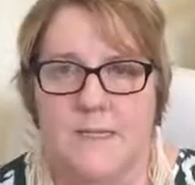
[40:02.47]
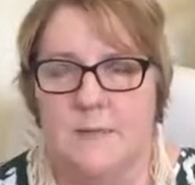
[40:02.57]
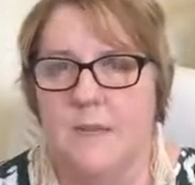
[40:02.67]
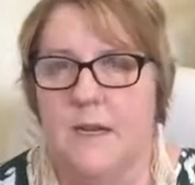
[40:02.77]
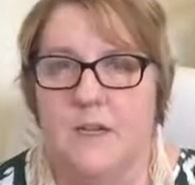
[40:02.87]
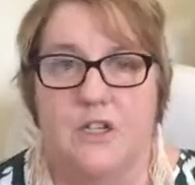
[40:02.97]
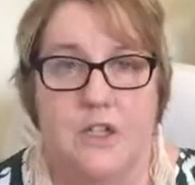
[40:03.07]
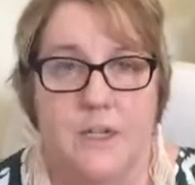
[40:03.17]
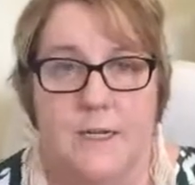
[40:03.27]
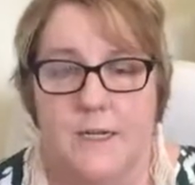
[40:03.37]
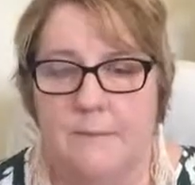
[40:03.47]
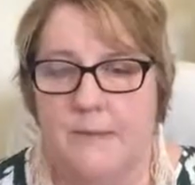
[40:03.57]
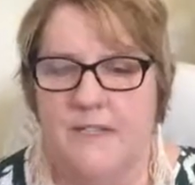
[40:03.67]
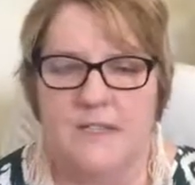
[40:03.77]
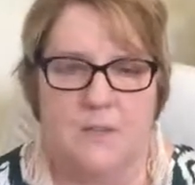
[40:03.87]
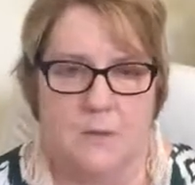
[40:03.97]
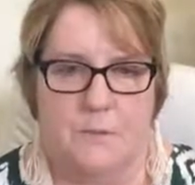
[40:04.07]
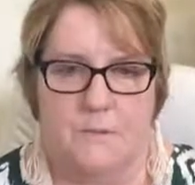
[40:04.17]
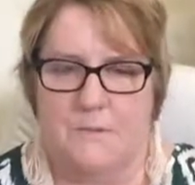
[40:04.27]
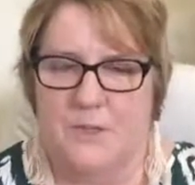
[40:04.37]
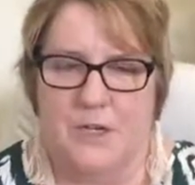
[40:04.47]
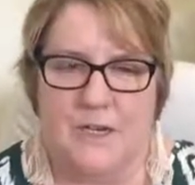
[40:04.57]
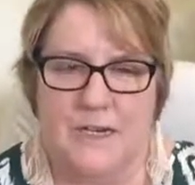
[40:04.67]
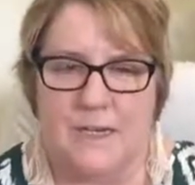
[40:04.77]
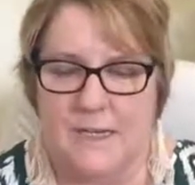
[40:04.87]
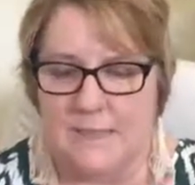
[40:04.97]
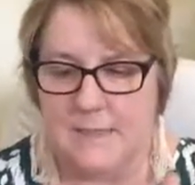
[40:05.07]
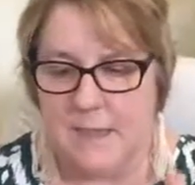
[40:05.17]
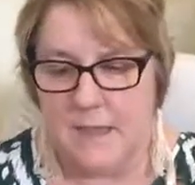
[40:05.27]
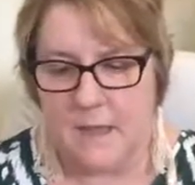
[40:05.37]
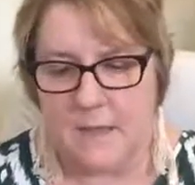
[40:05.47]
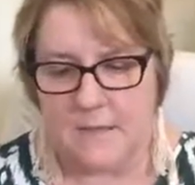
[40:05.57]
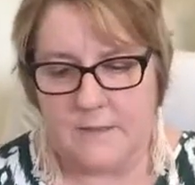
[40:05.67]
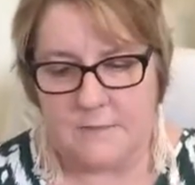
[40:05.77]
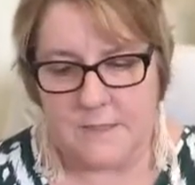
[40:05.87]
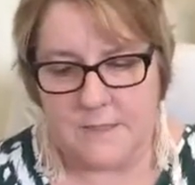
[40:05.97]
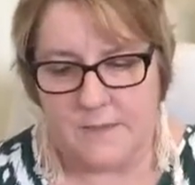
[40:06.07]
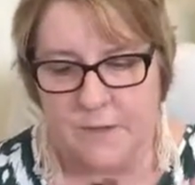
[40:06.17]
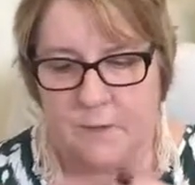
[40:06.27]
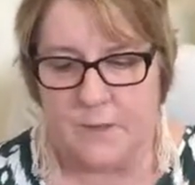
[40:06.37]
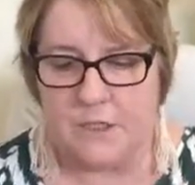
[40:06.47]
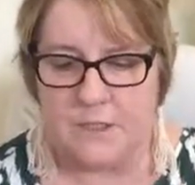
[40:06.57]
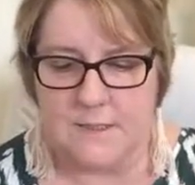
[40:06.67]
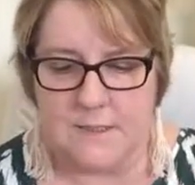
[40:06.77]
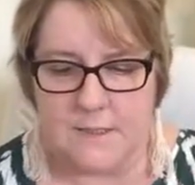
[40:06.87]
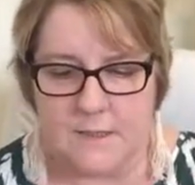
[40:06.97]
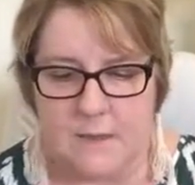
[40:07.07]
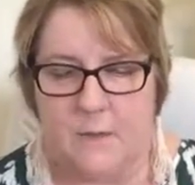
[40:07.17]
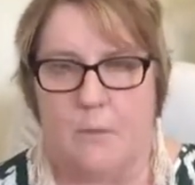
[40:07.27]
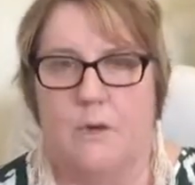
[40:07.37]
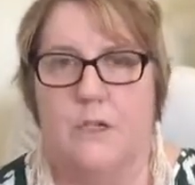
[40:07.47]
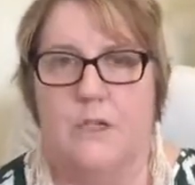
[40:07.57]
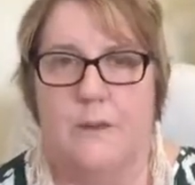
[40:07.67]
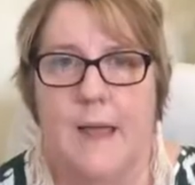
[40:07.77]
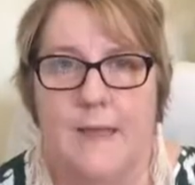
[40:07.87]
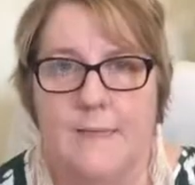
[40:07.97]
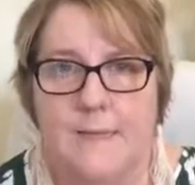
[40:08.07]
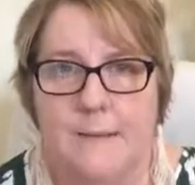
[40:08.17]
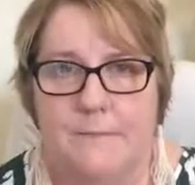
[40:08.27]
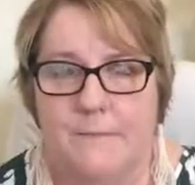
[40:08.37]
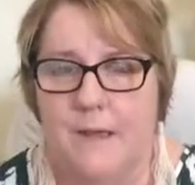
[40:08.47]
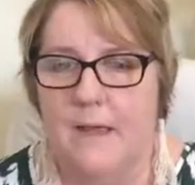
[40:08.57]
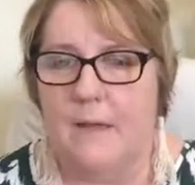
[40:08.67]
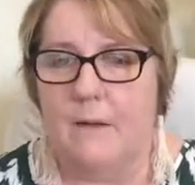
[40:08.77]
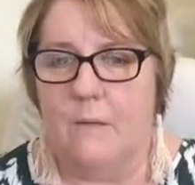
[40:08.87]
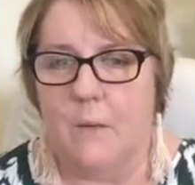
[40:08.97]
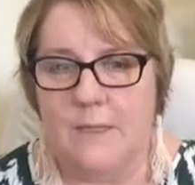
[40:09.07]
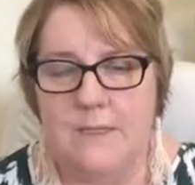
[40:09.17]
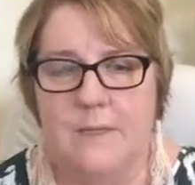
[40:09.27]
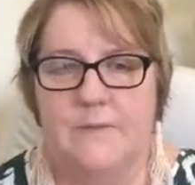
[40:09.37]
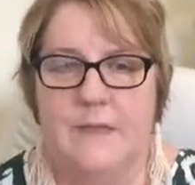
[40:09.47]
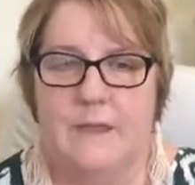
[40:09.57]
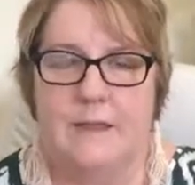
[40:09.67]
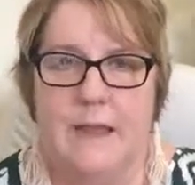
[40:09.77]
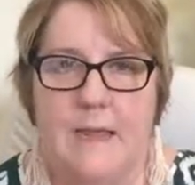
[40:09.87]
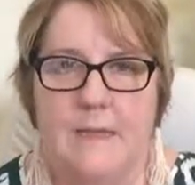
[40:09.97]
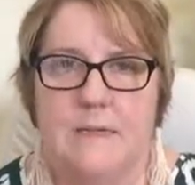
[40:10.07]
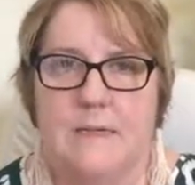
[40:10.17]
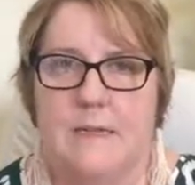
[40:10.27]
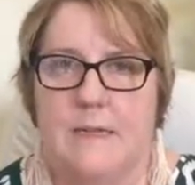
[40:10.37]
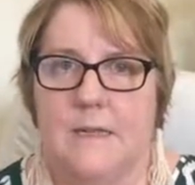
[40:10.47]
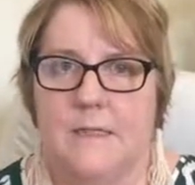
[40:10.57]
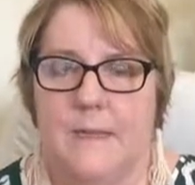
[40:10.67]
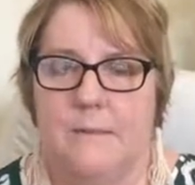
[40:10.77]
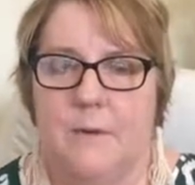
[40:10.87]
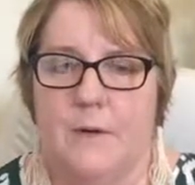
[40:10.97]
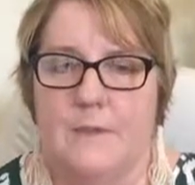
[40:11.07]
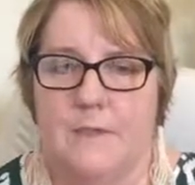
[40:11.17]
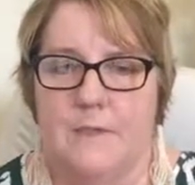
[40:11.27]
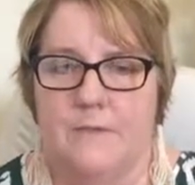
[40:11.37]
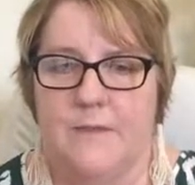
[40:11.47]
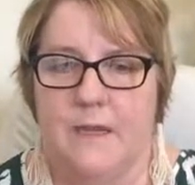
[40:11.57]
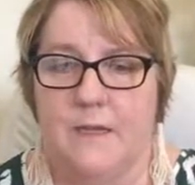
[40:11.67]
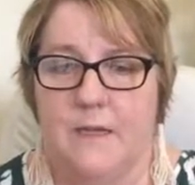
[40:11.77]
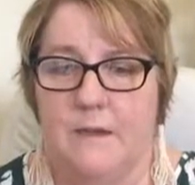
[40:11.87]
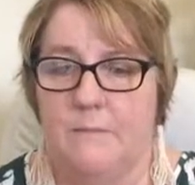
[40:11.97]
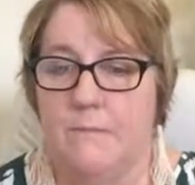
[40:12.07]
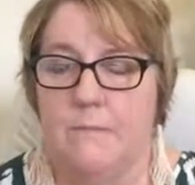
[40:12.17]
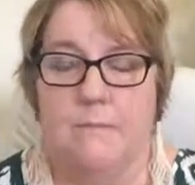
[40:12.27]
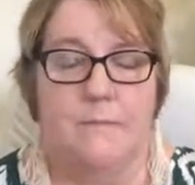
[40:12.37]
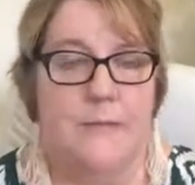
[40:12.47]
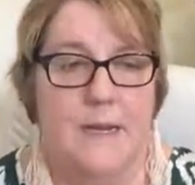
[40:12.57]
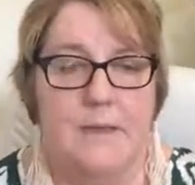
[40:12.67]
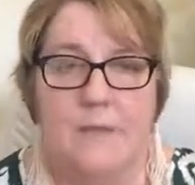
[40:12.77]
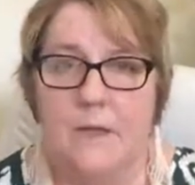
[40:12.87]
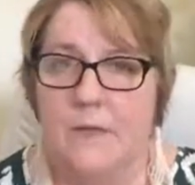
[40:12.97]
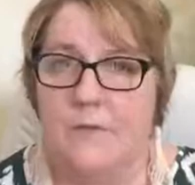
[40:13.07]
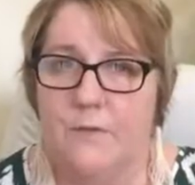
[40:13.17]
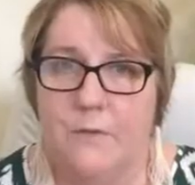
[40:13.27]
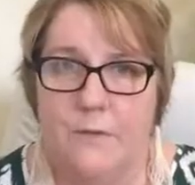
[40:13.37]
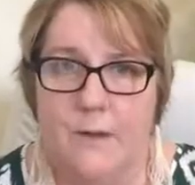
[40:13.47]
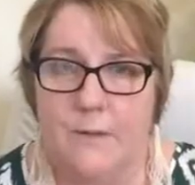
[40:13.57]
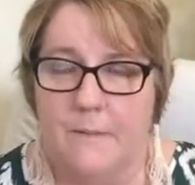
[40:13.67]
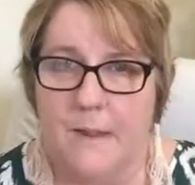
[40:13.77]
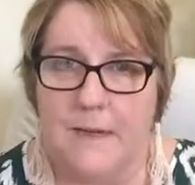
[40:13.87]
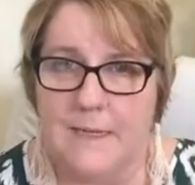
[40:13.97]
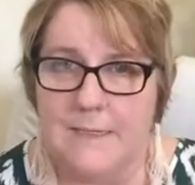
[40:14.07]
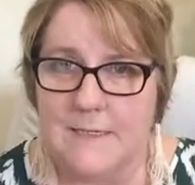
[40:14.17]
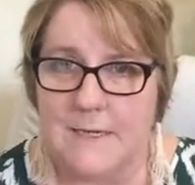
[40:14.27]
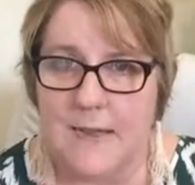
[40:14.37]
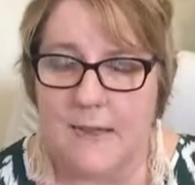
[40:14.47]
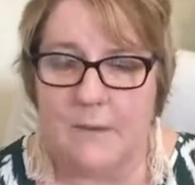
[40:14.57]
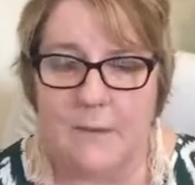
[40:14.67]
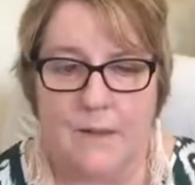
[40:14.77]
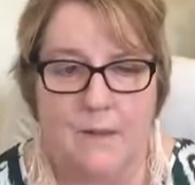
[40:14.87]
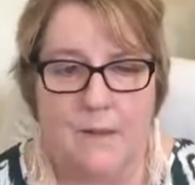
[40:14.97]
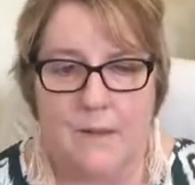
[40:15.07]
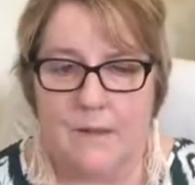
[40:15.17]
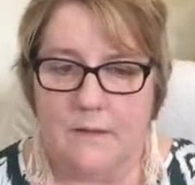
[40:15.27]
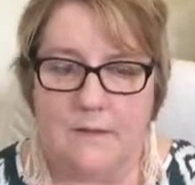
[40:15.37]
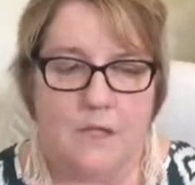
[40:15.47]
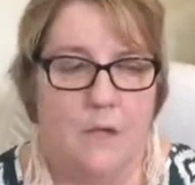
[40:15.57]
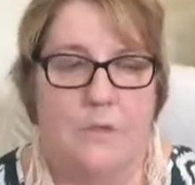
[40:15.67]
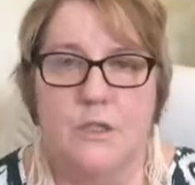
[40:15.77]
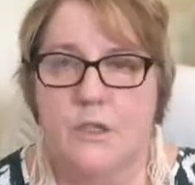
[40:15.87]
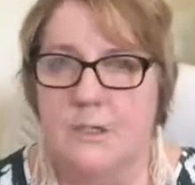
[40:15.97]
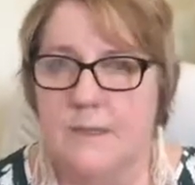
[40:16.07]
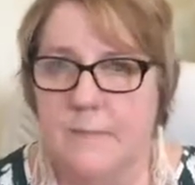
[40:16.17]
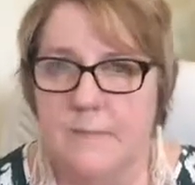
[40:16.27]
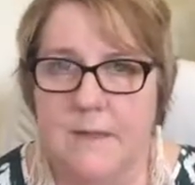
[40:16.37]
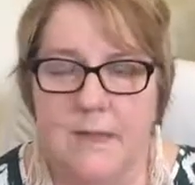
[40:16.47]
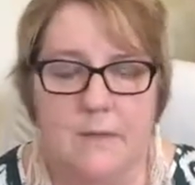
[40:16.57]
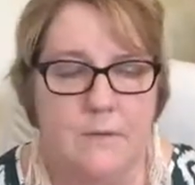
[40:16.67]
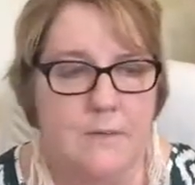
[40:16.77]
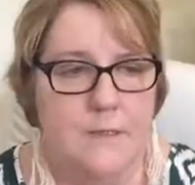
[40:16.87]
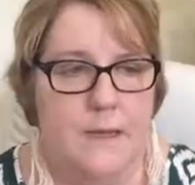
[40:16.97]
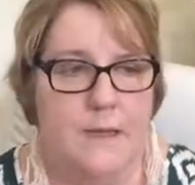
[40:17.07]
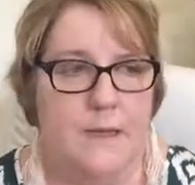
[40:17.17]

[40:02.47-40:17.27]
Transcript: a bit like journaling, but it's not journaling. It's specific questions that I want you to answer. Once you've done that, there's a process of then leaving it for at least an hour to go and do something else, like